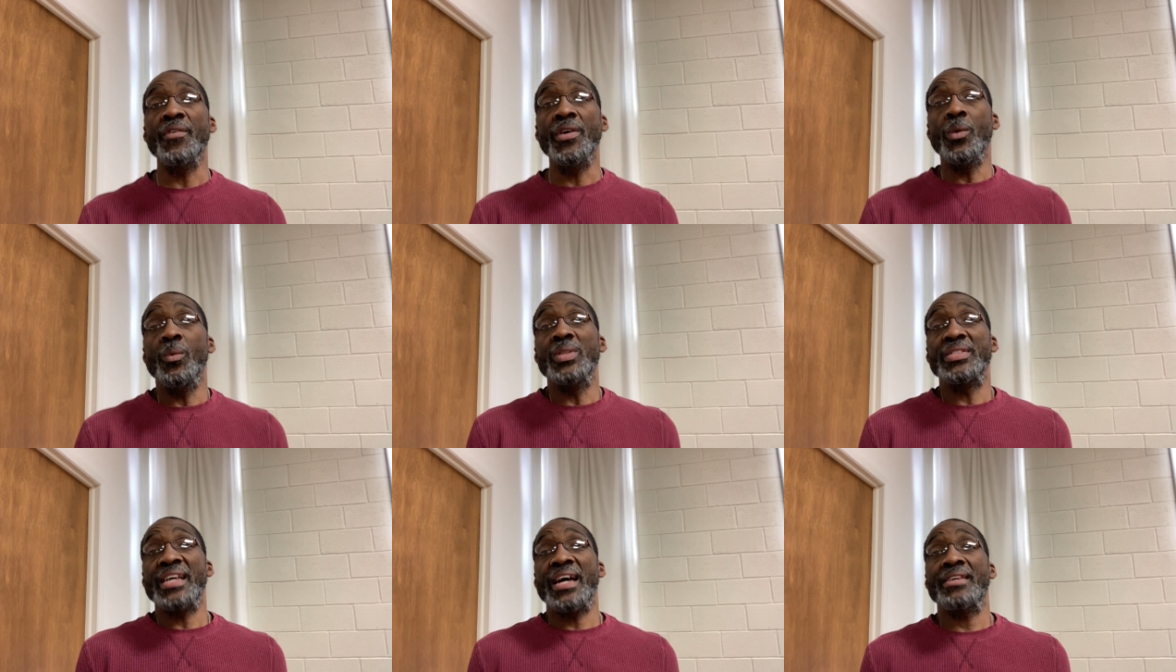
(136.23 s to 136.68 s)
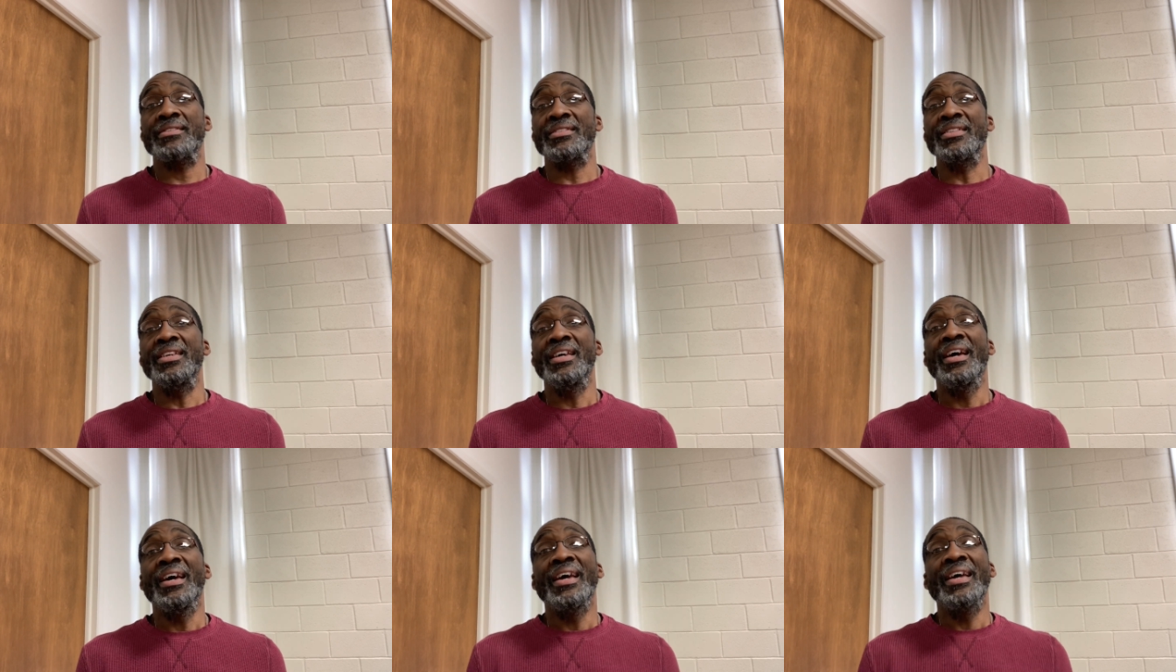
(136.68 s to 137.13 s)
It was
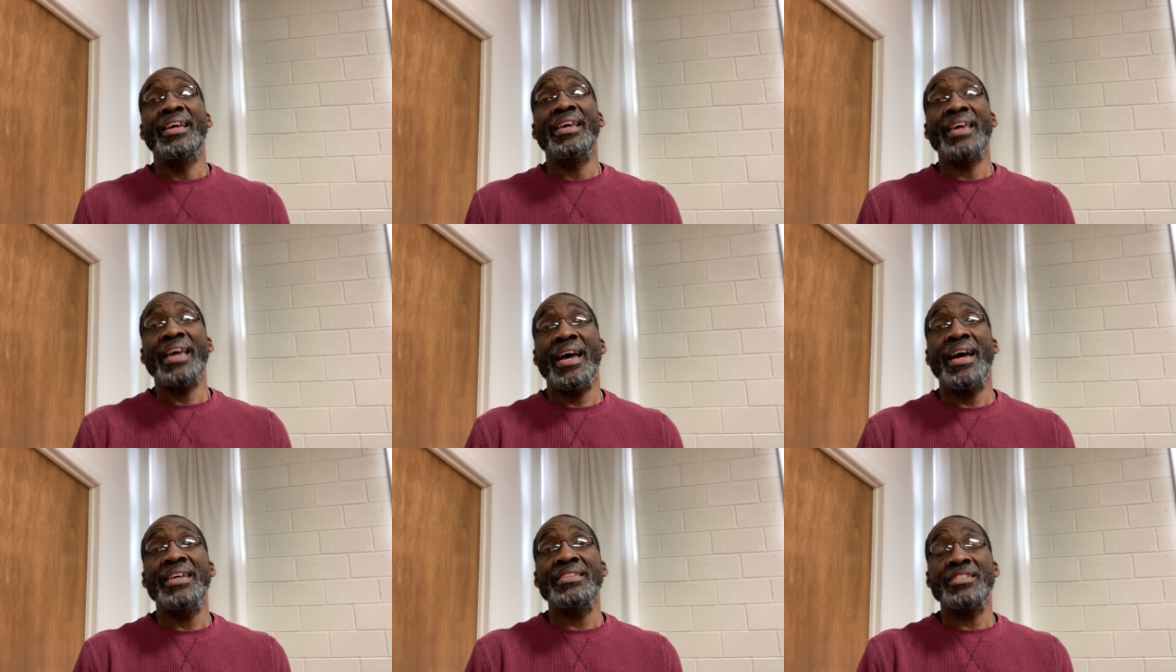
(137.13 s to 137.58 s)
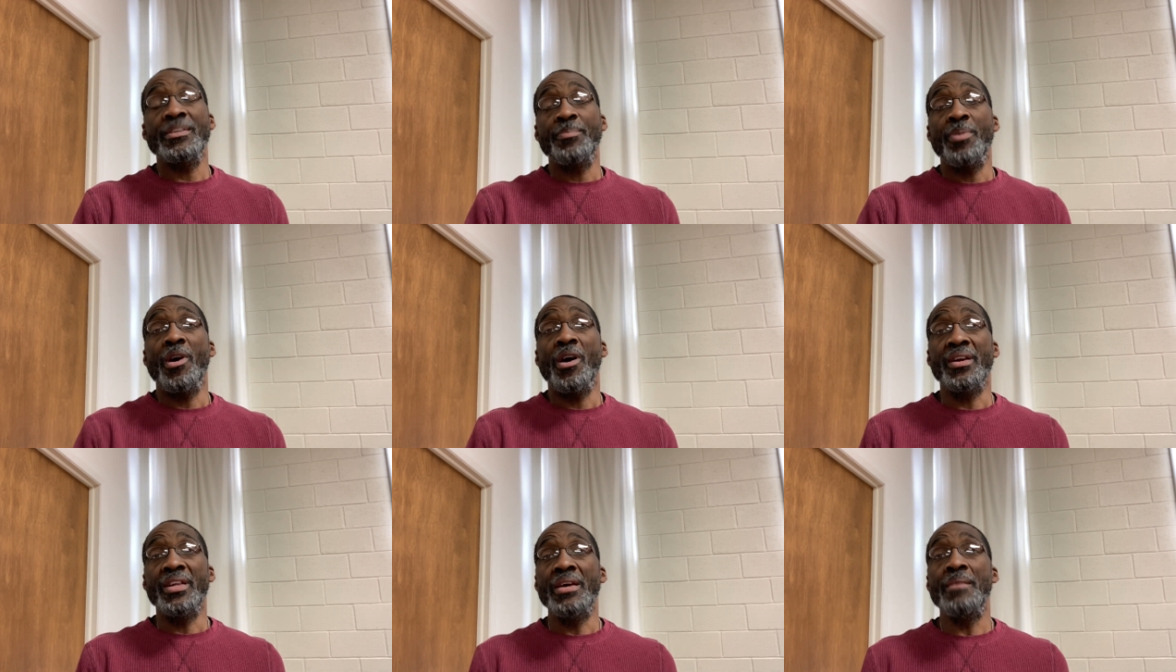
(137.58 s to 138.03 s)
actually cast
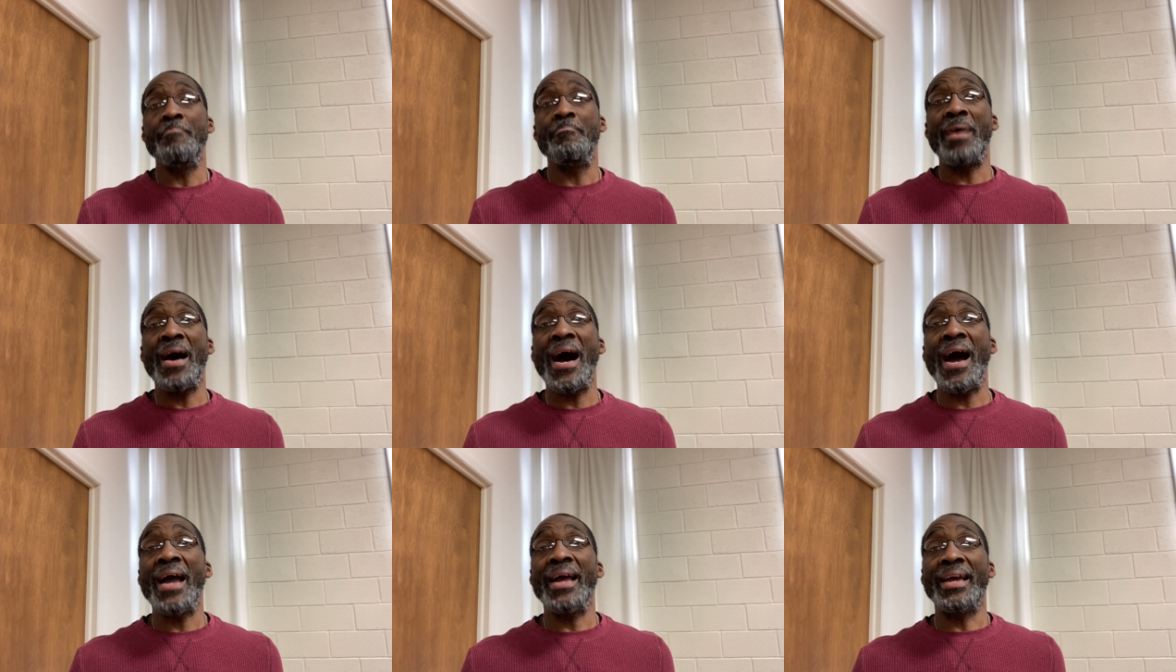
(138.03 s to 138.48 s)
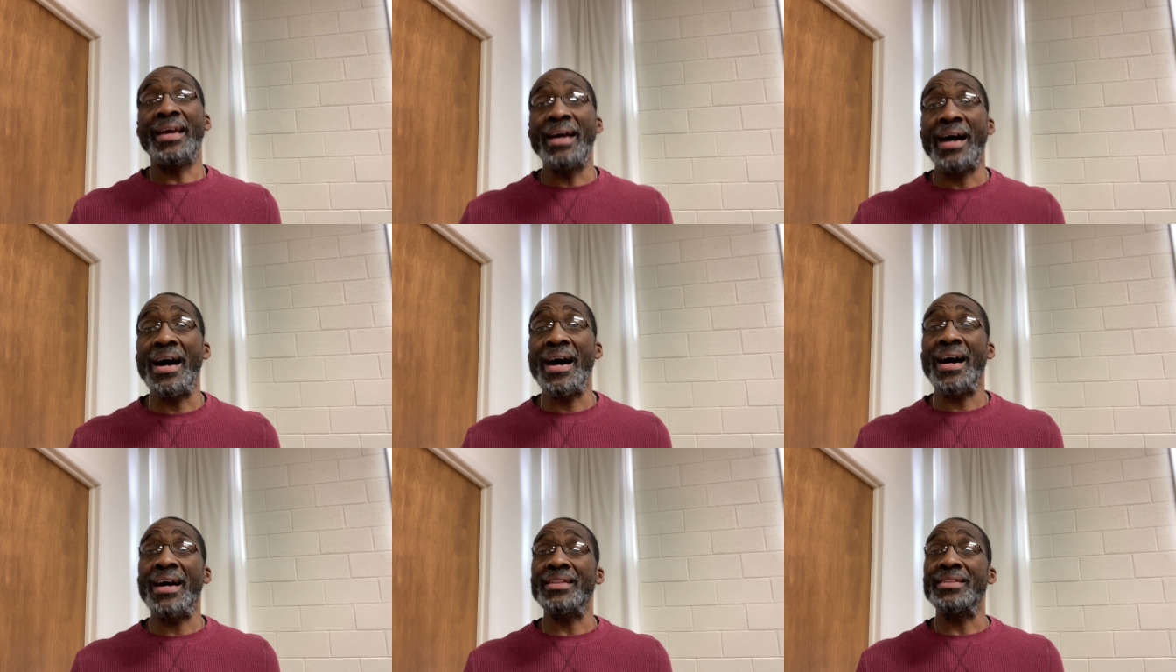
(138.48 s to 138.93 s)
upon him by
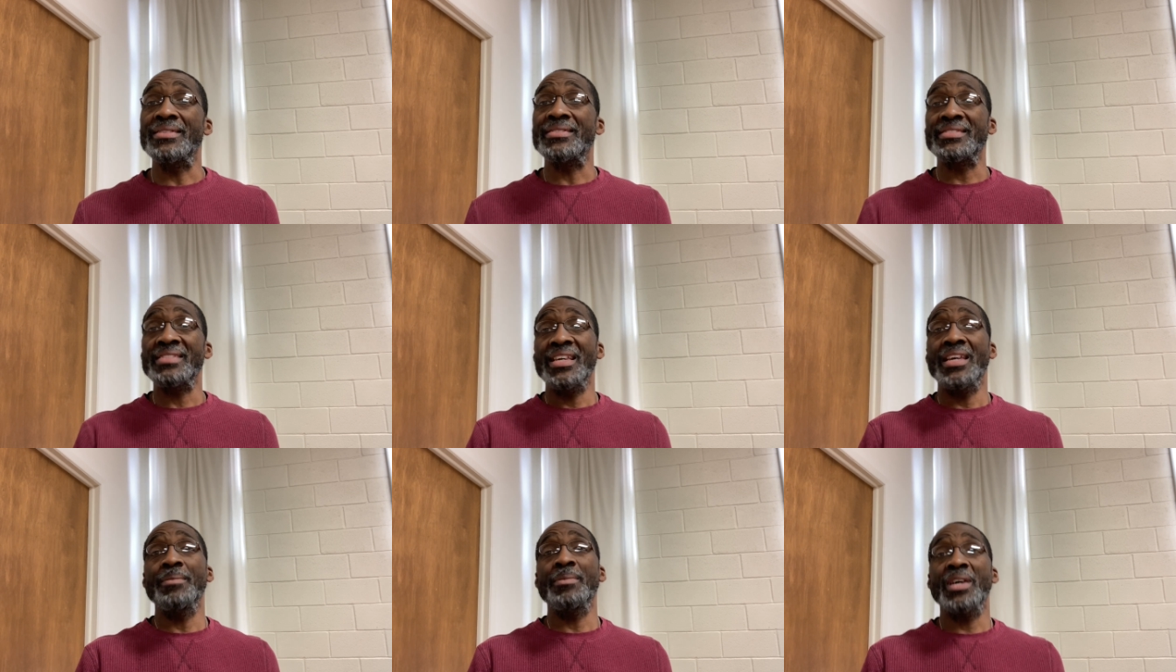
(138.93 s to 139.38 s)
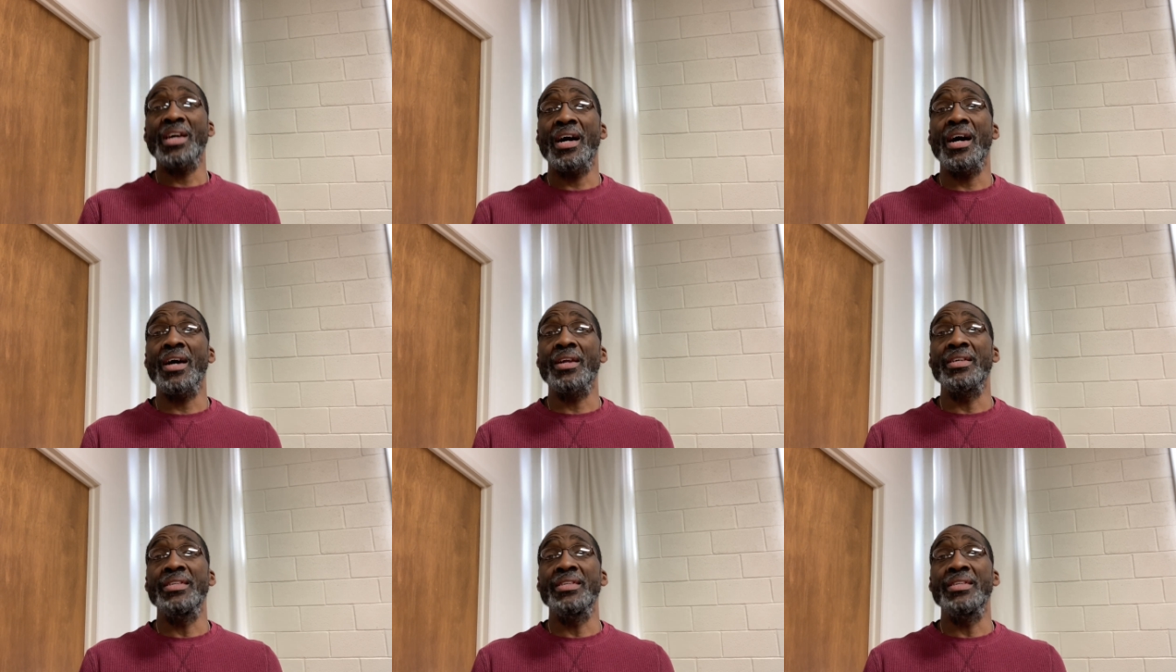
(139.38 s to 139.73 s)
God, the same God.